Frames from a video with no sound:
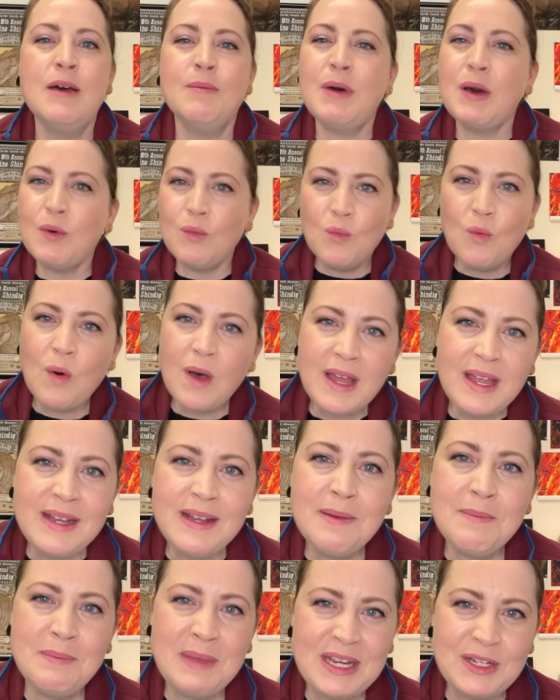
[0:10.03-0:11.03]
But
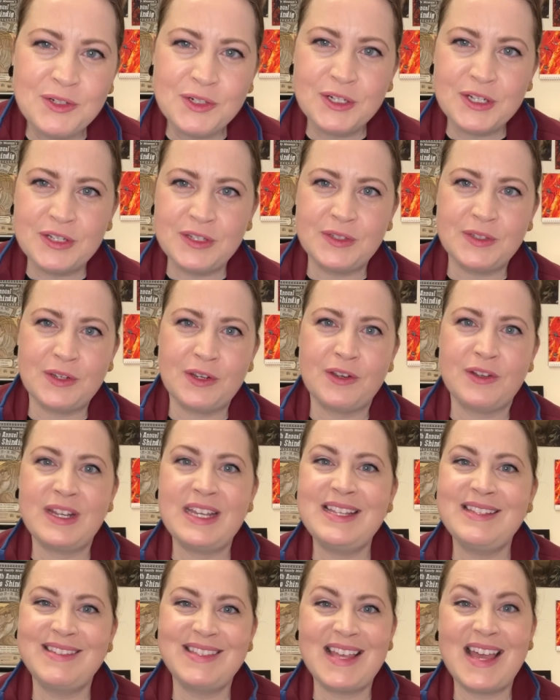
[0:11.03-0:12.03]
one major concern
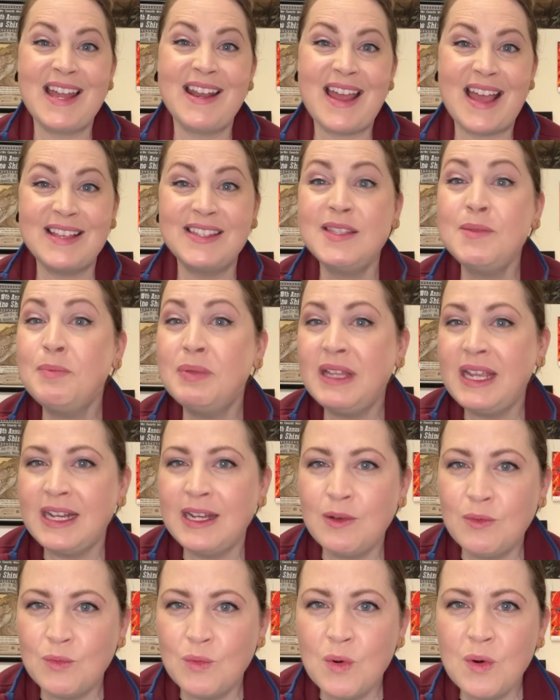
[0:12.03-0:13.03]
is that as the
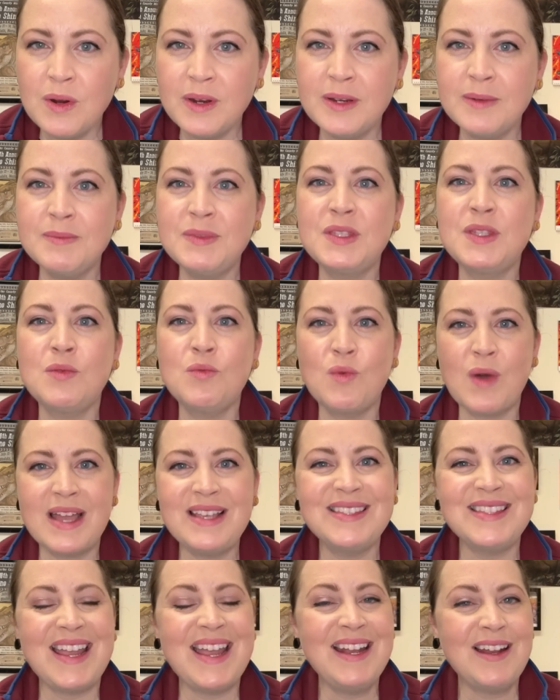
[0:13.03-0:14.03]
planet warms, the
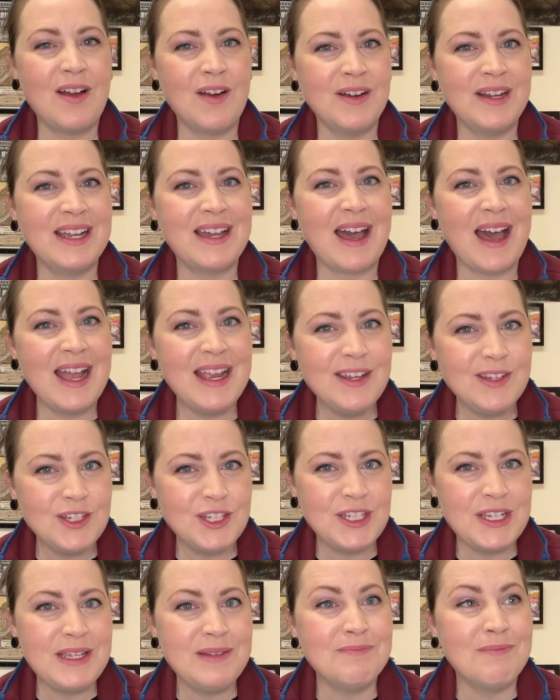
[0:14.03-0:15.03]
West Antarctic ice
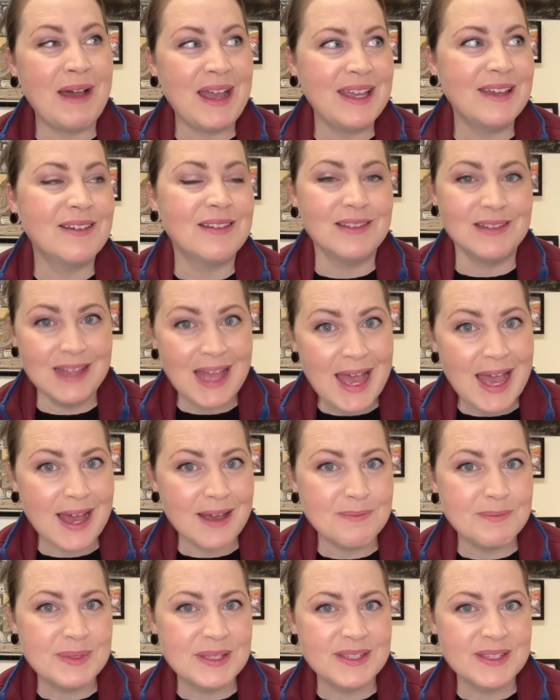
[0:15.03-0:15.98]
sheet might collapse.